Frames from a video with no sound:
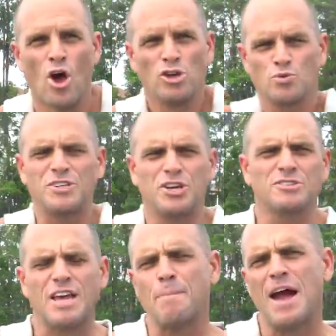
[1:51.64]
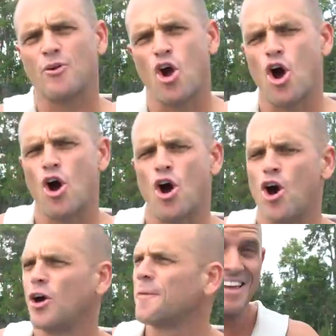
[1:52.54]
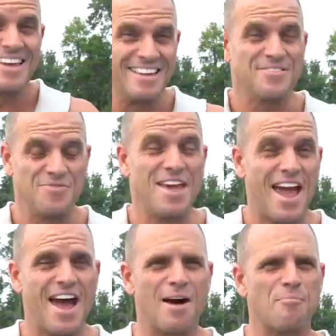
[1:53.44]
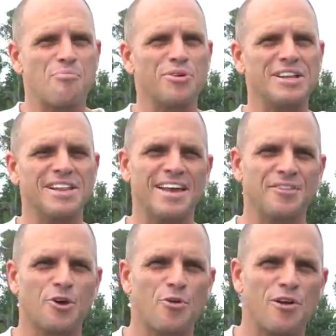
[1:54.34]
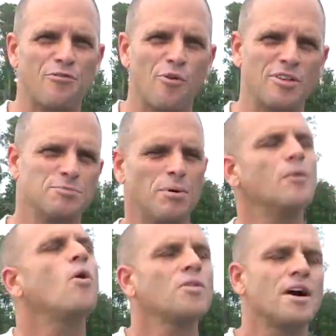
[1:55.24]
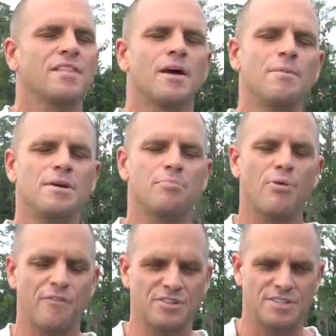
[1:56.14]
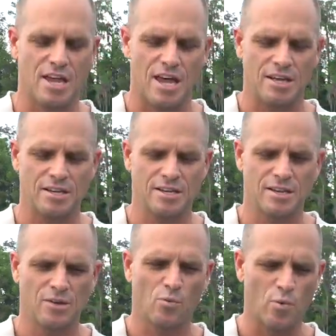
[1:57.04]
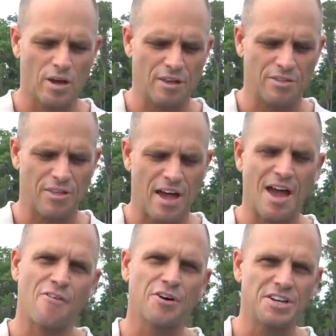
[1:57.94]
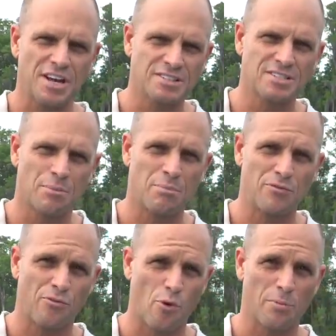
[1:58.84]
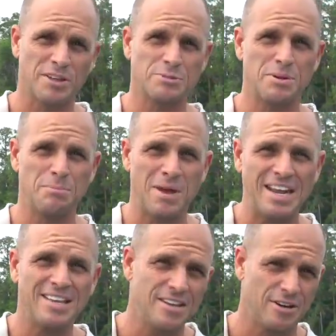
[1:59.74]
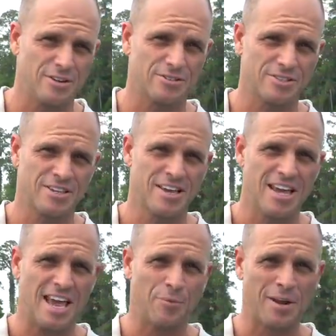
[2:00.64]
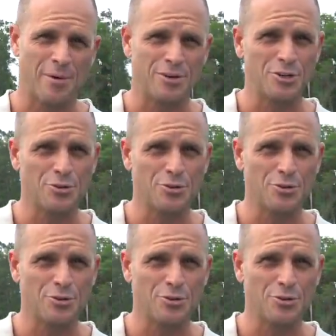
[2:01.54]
Switch Heelside Backroll! Yeah, pretty late in the career for this, but hold on, let me preface that with, I've already done some before, but it's been many years. And when I would